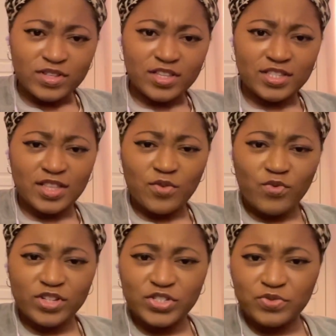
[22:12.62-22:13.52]
It's
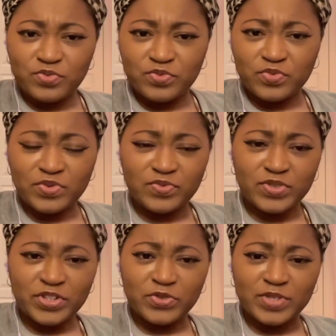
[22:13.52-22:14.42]
like,
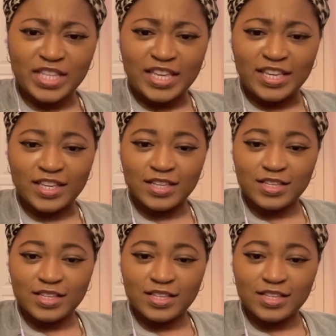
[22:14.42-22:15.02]
what are you seeing?